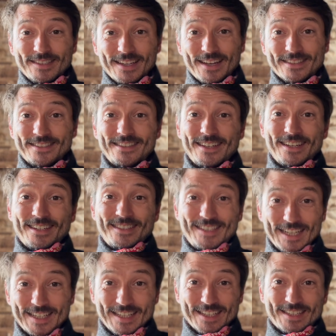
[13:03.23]
then,
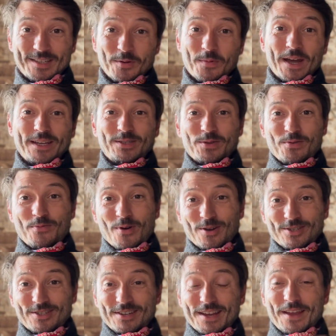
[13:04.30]
this is the way to watch